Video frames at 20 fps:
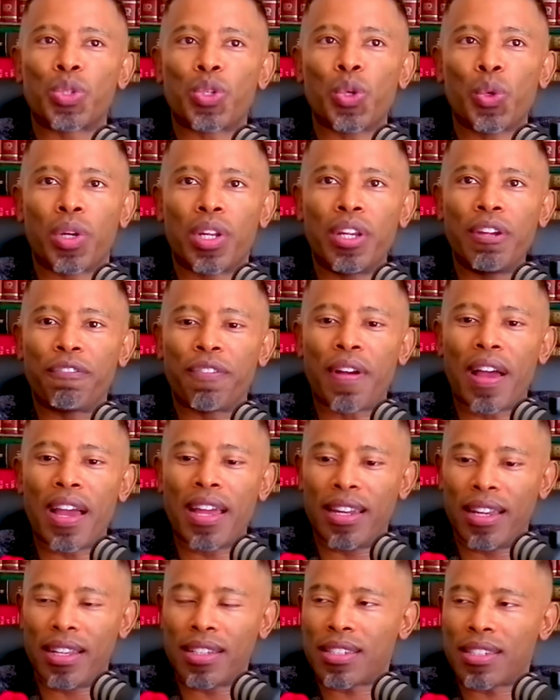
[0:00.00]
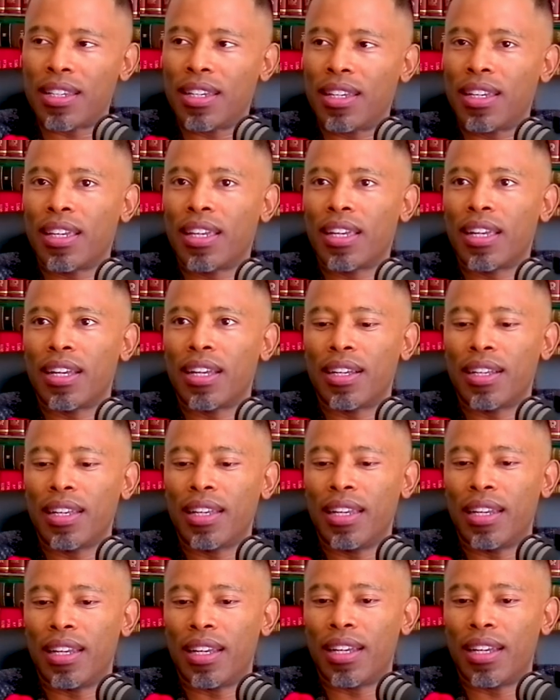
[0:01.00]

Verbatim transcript: so refinancing in,